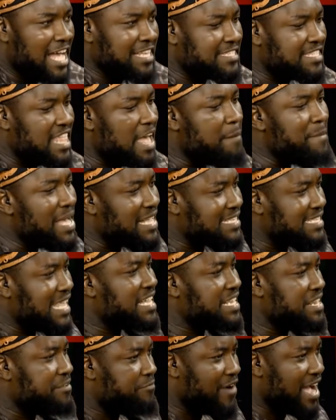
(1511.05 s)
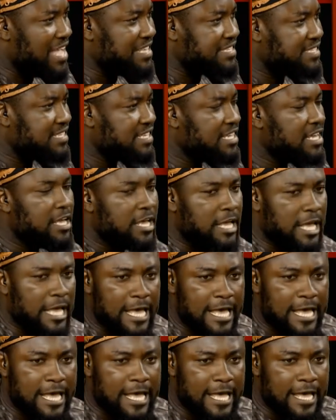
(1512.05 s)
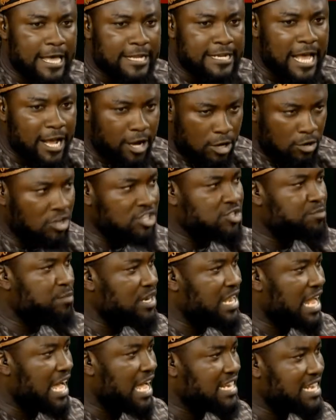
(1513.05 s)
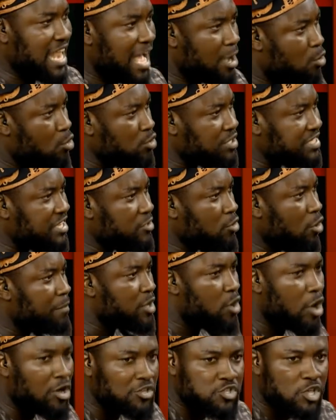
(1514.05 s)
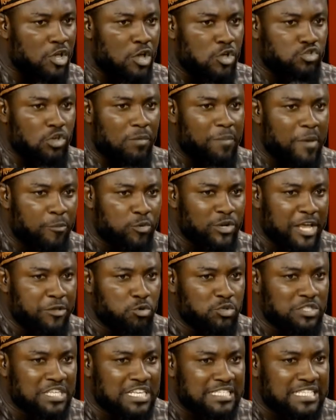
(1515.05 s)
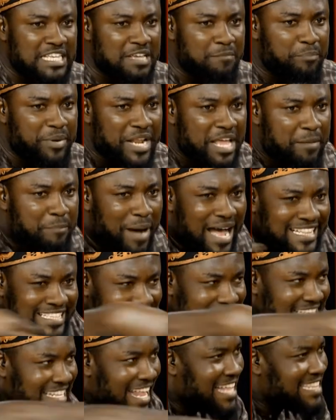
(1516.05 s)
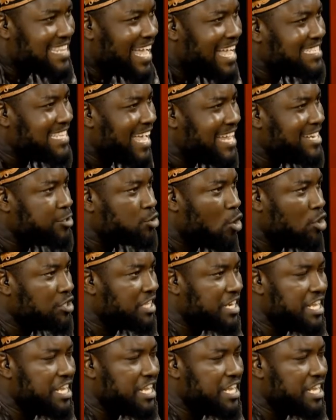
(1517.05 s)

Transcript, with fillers: they make sacrifice. Mm. Uh, they close border. Now, good thing, though, because some people, they use this thing, bring bad thing, enter inside this country,